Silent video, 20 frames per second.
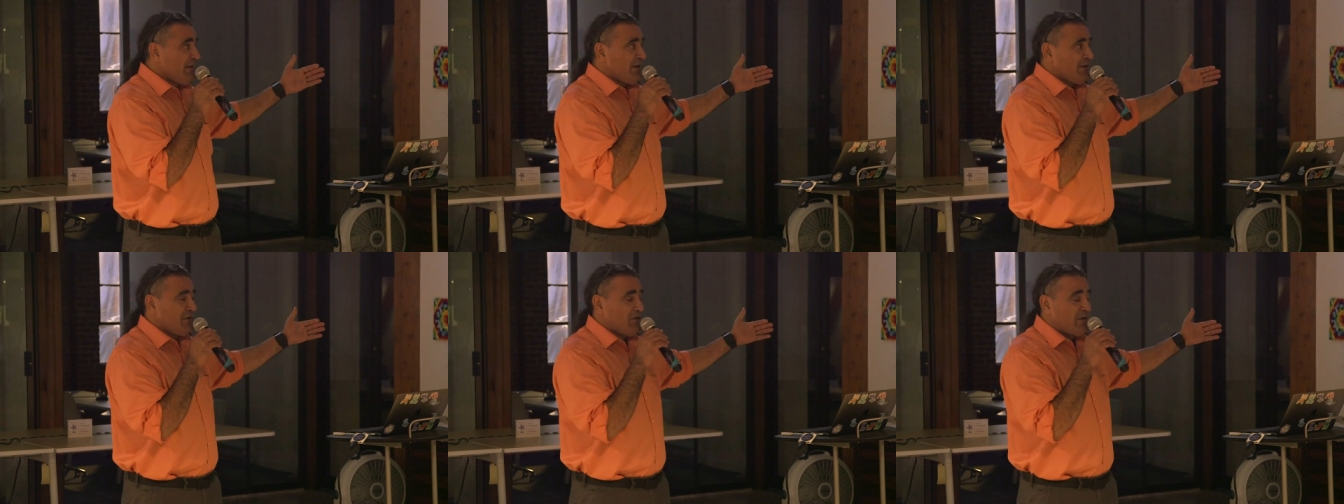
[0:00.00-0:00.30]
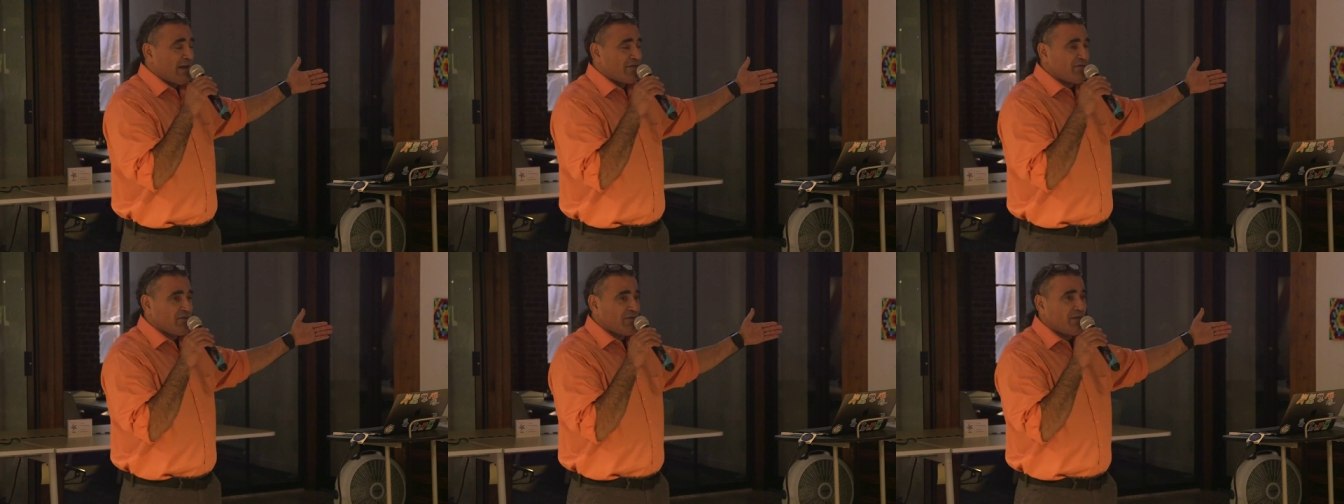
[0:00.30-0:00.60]
and
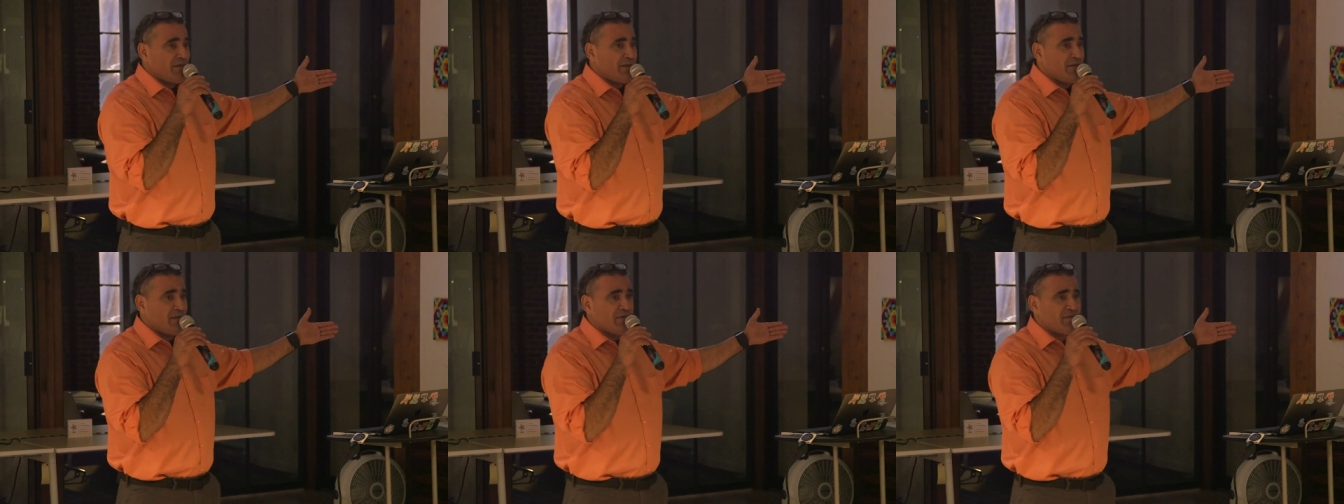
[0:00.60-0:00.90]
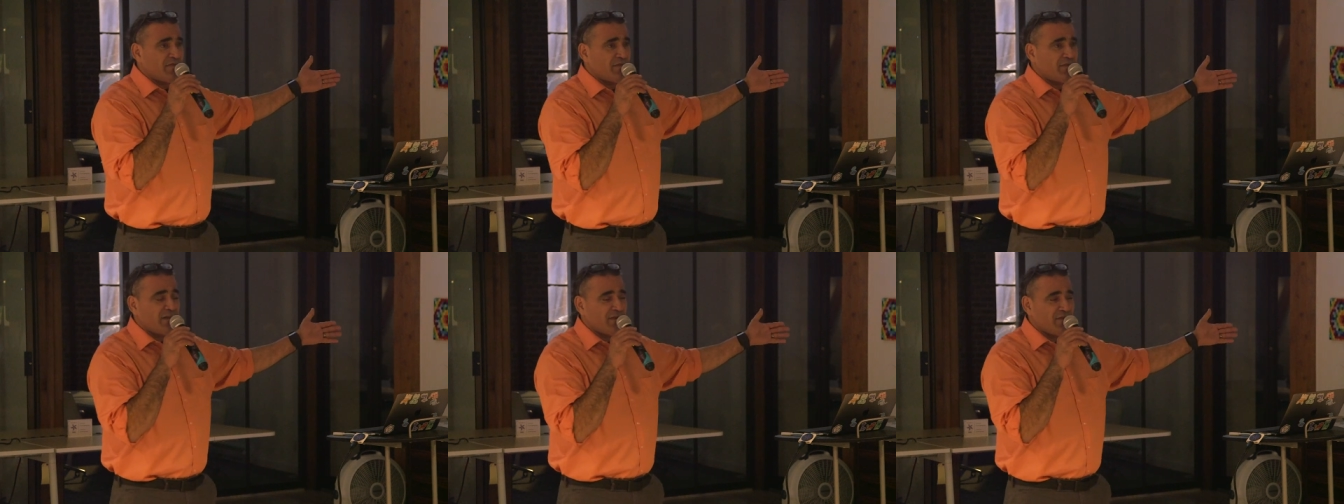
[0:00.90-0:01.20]
you're actually
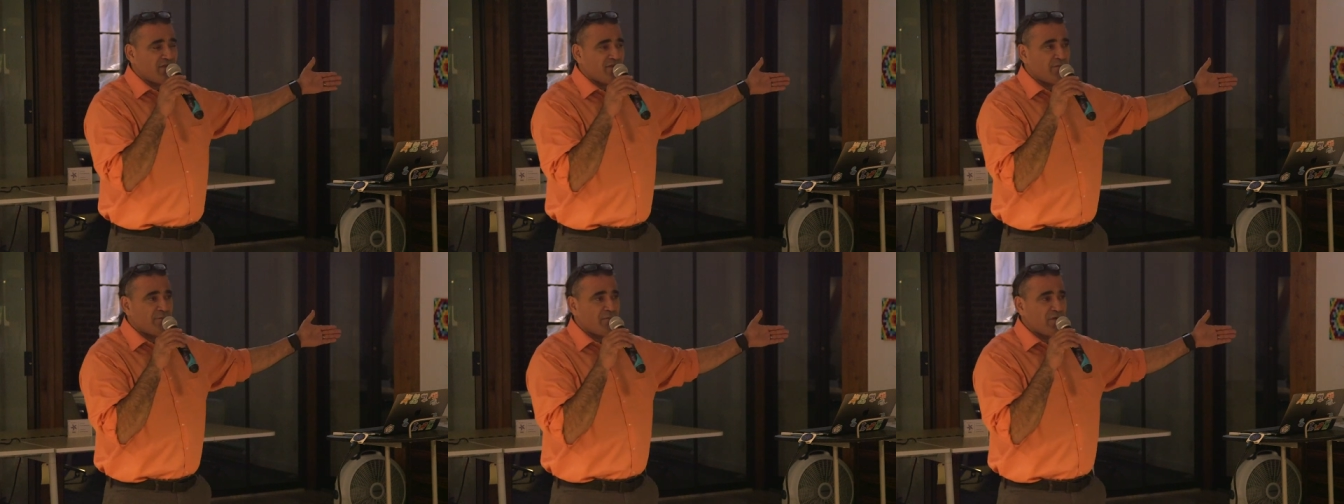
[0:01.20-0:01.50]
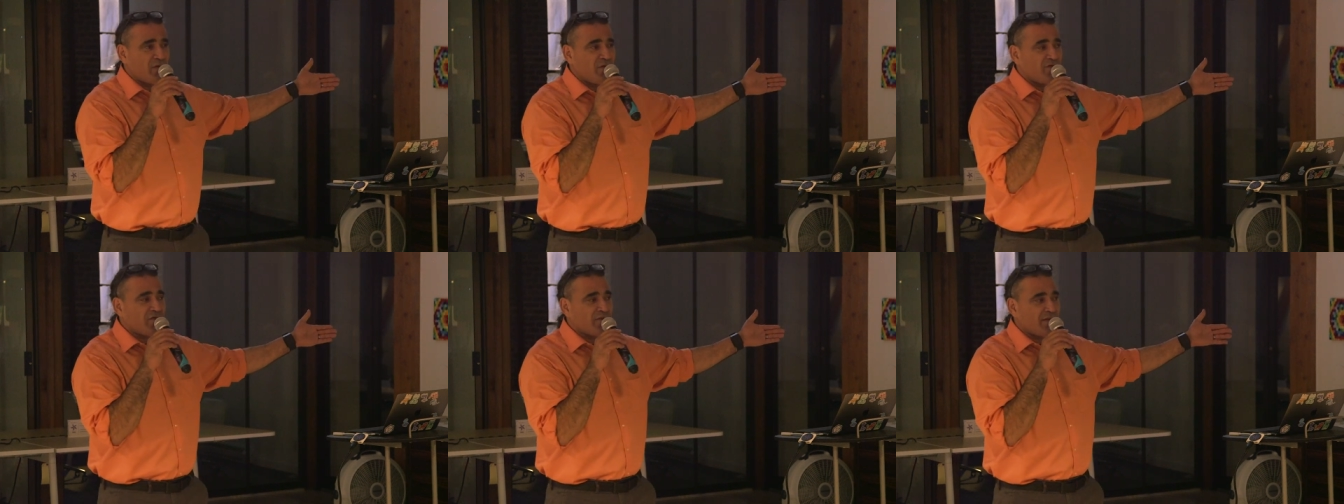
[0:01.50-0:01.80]
listening to
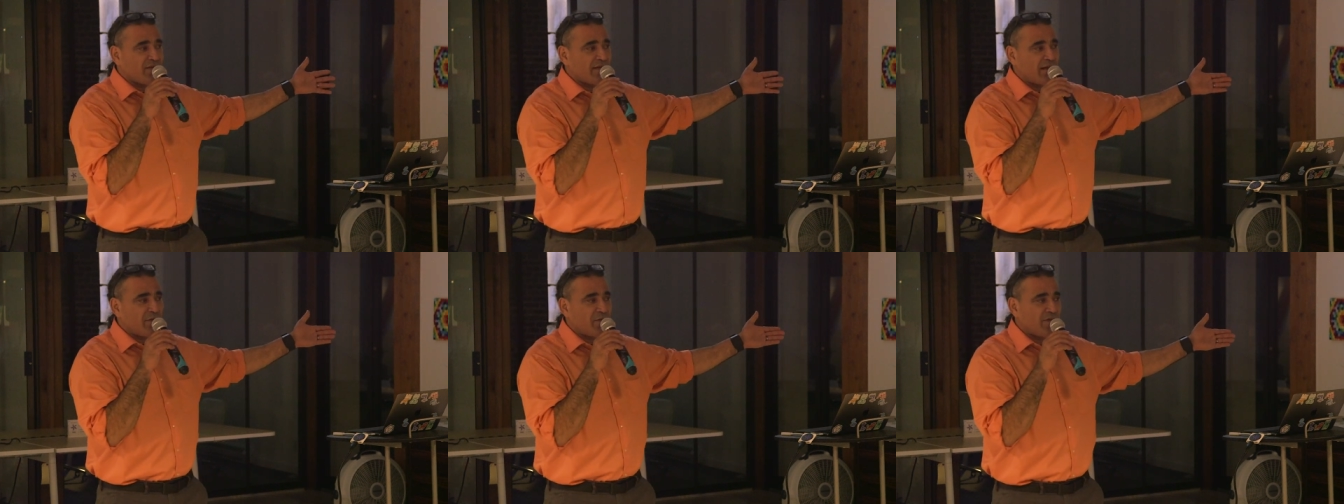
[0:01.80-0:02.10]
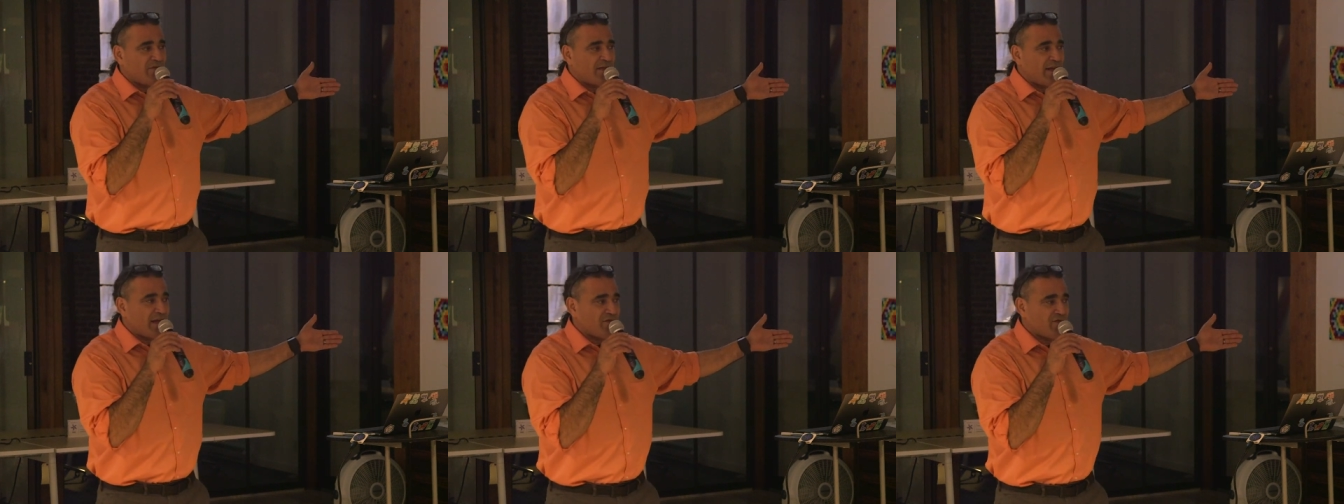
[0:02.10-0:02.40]
music that
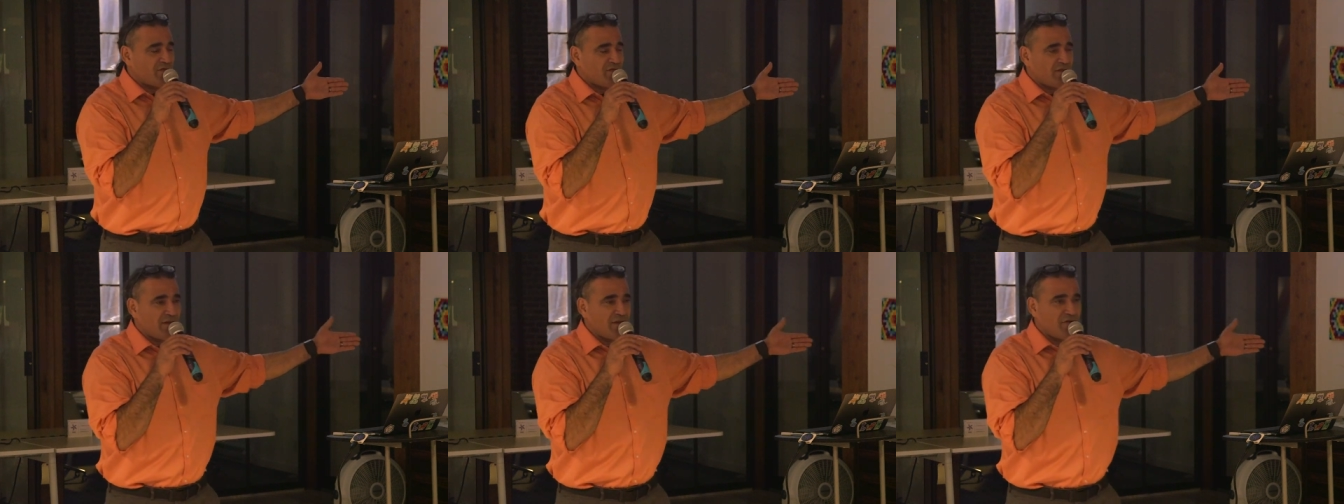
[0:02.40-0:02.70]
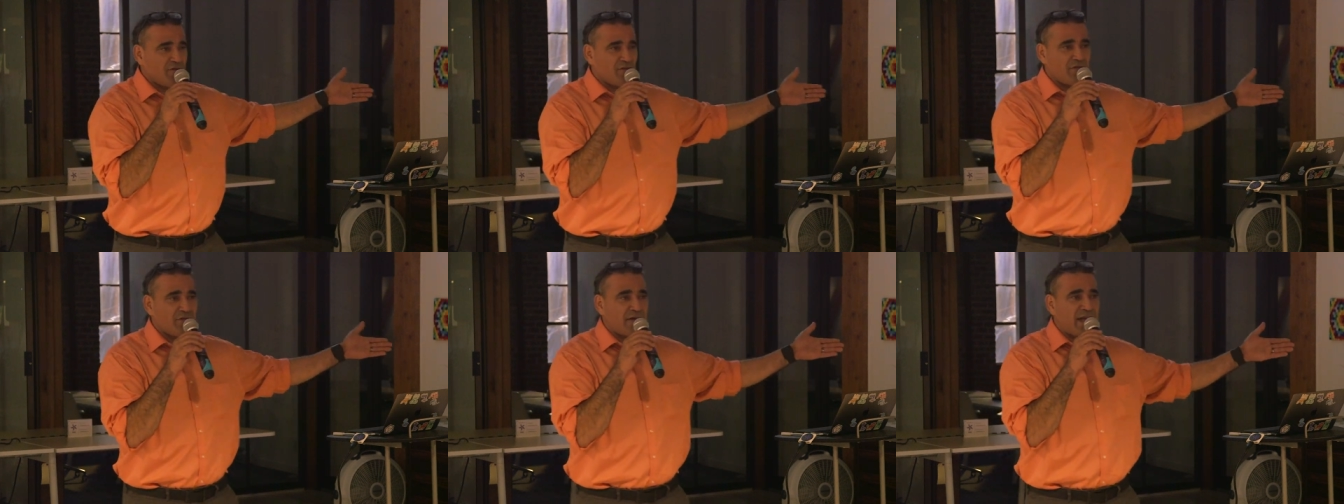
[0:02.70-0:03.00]
was actually
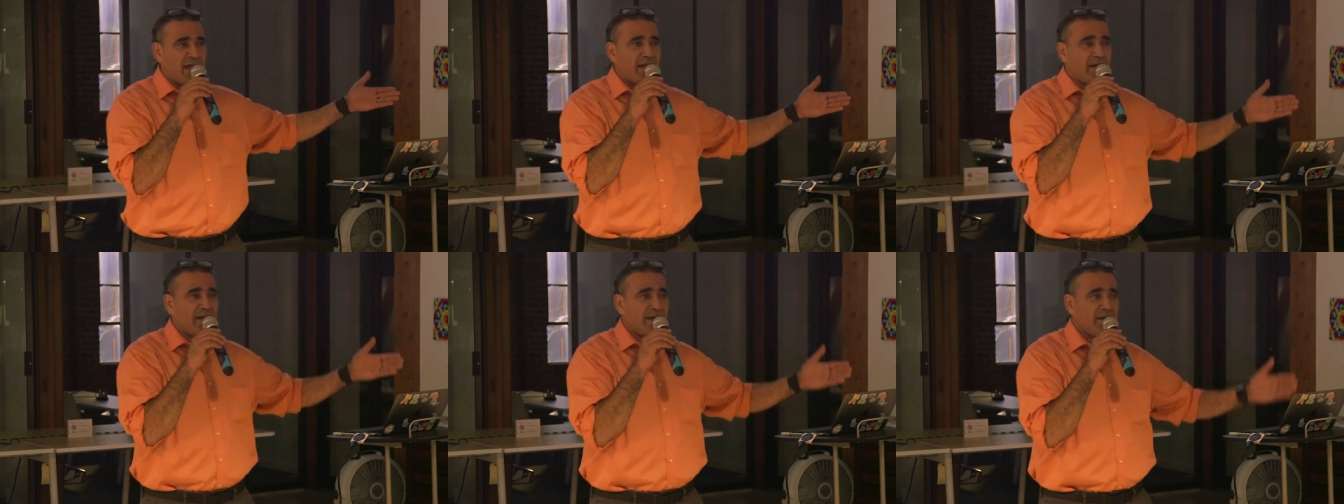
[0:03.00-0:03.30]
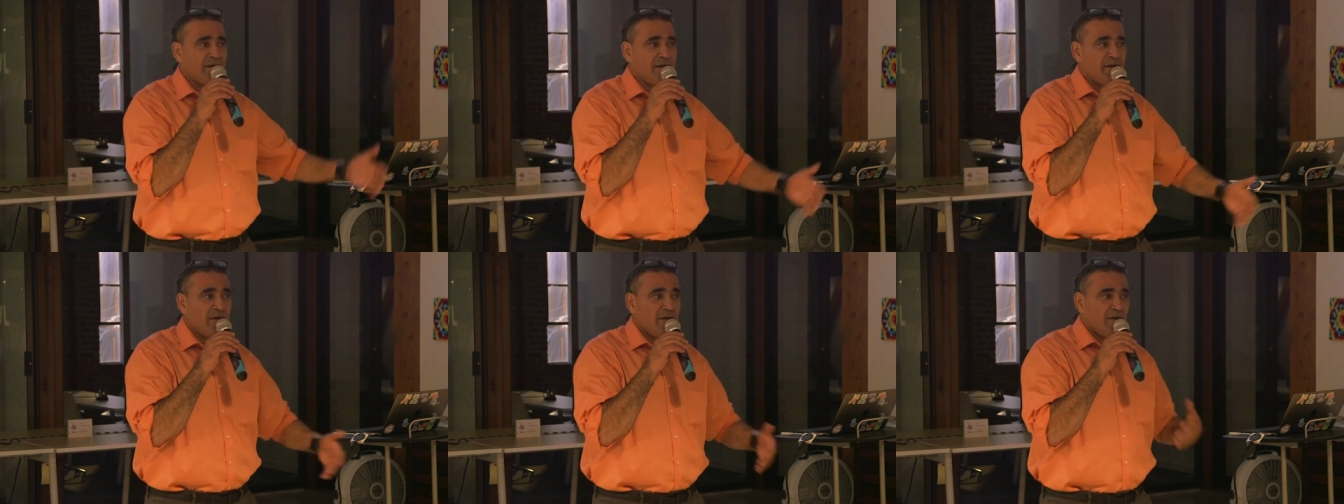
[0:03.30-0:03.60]

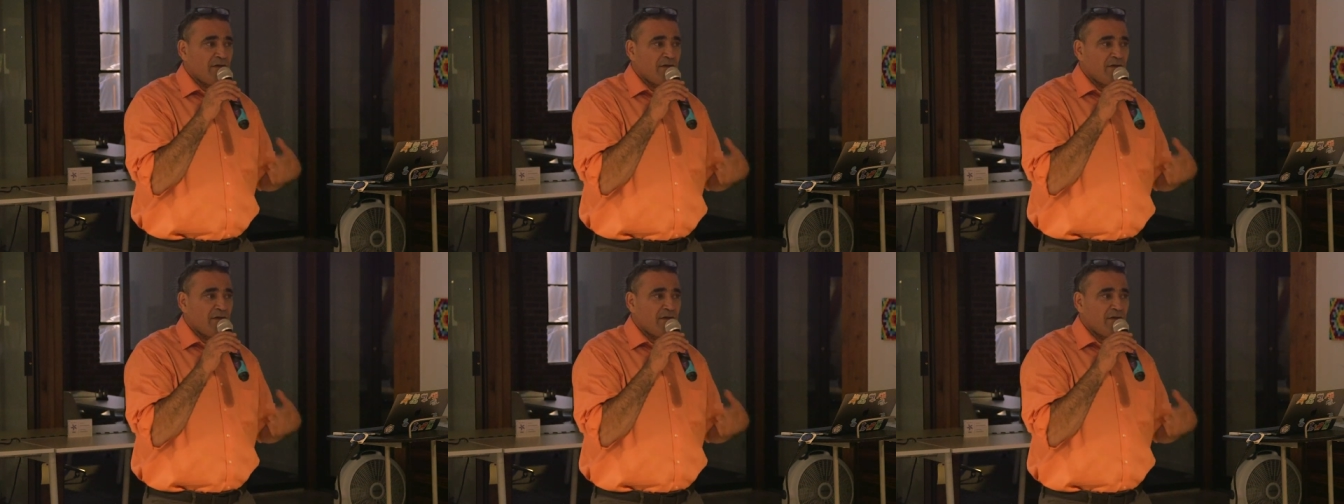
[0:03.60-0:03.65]
created